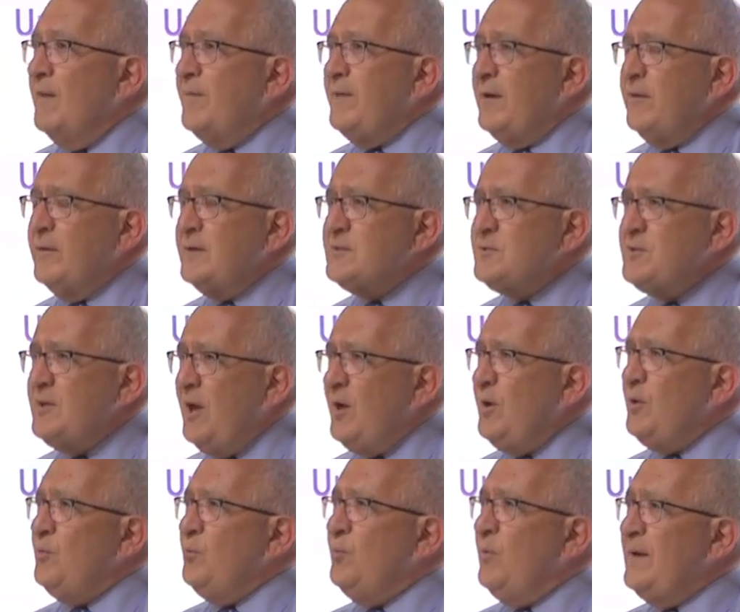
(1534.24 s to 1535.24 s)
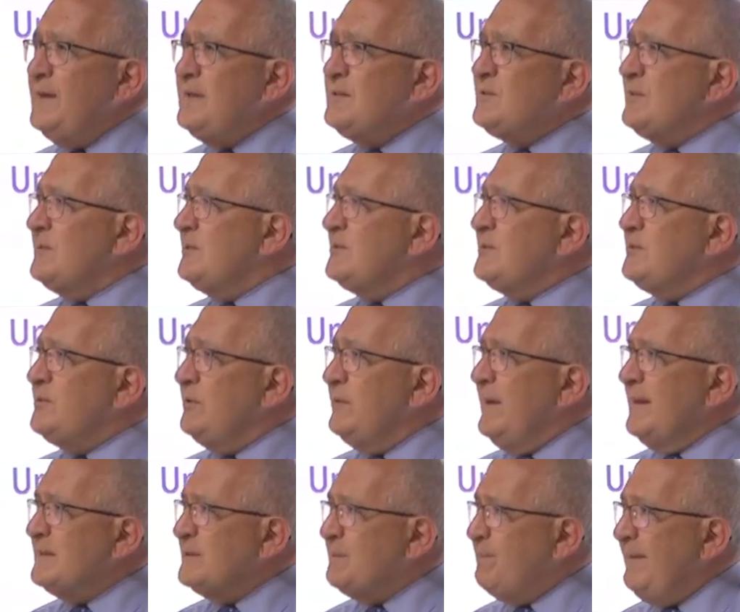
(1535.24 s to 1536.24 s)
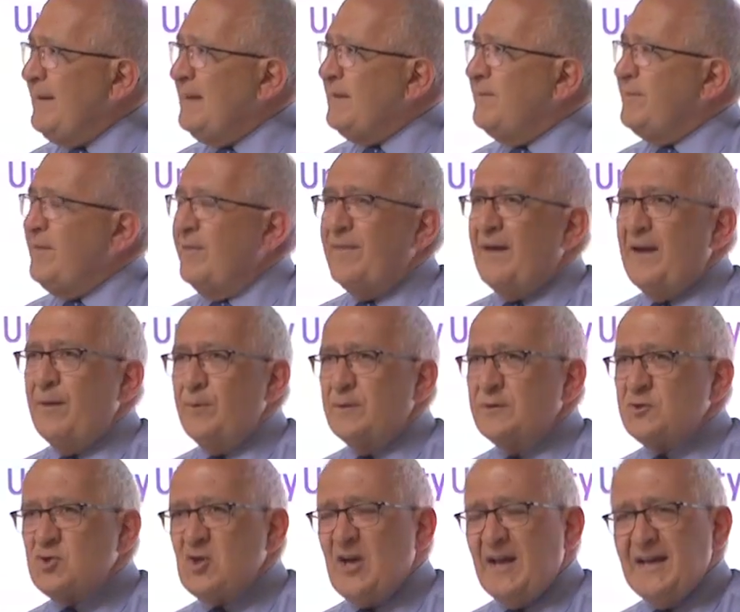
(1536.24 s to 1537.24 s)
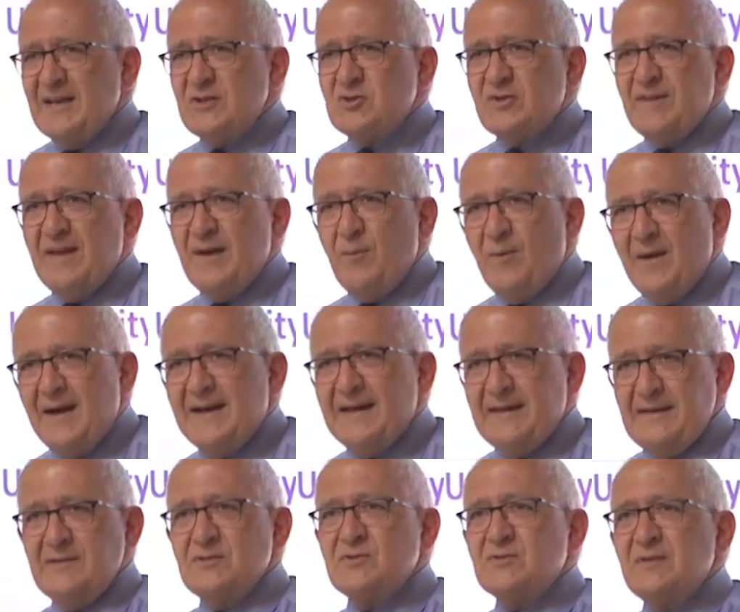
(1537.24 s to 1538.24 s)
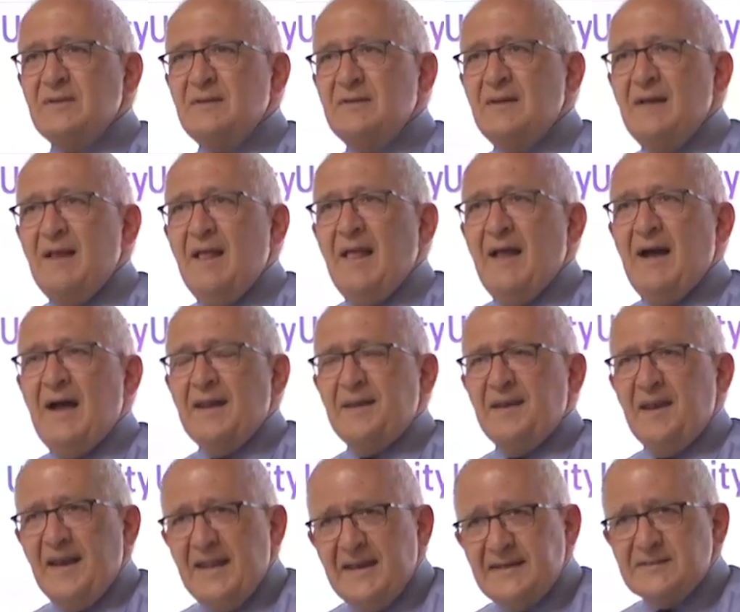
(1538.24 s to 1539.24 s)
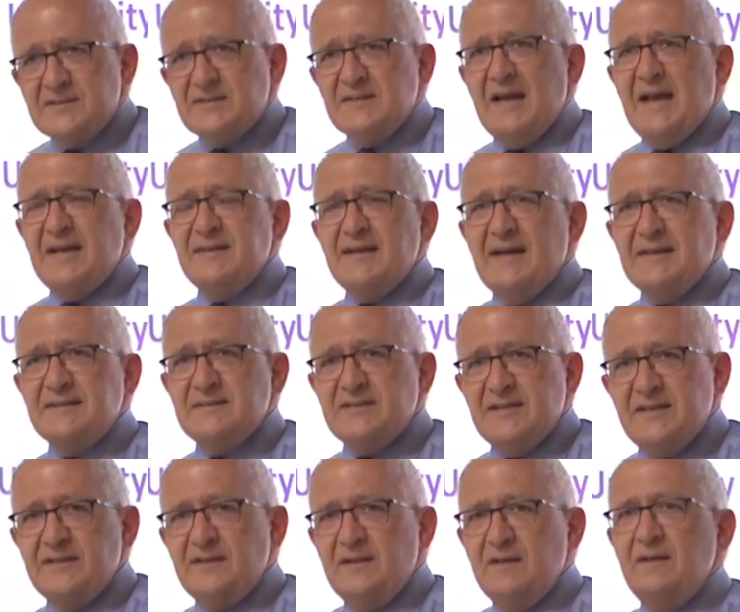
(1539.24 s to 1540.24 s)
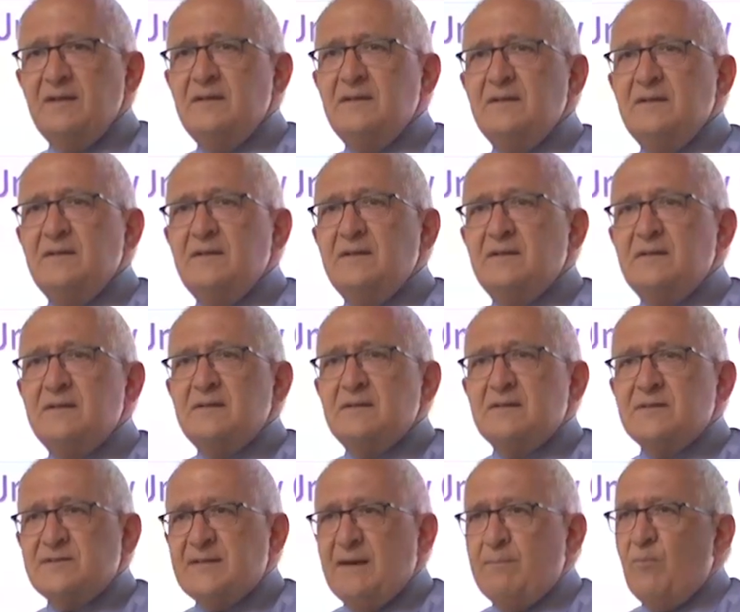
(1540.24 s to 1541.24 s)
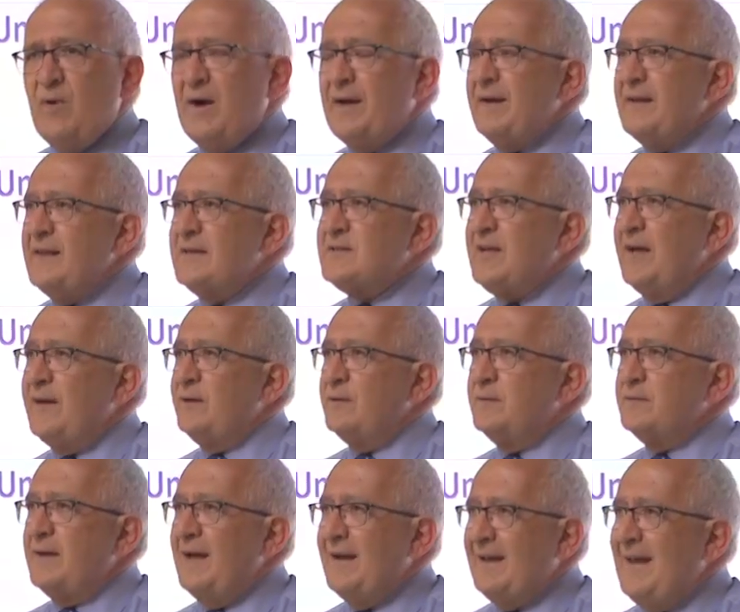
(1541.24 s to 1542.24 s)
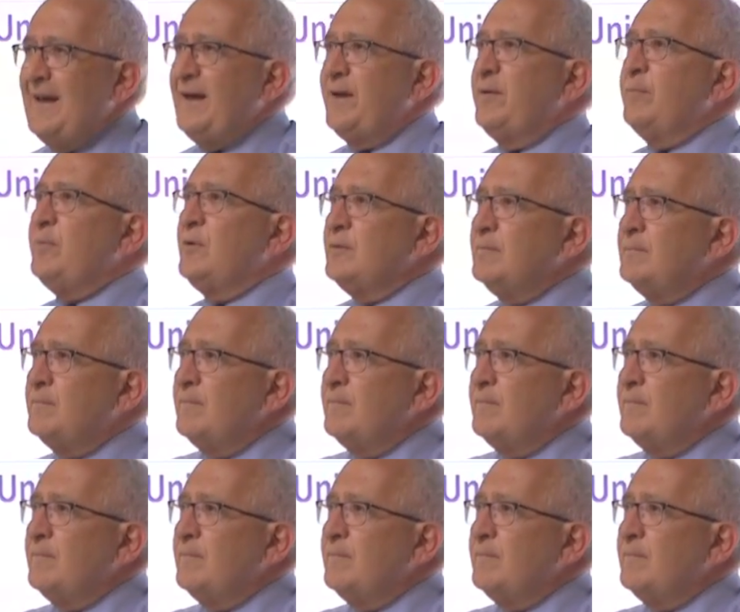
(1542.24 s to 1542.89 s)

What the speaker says: There is no reason to expect that they will change their ways unless and until someone is held accountable.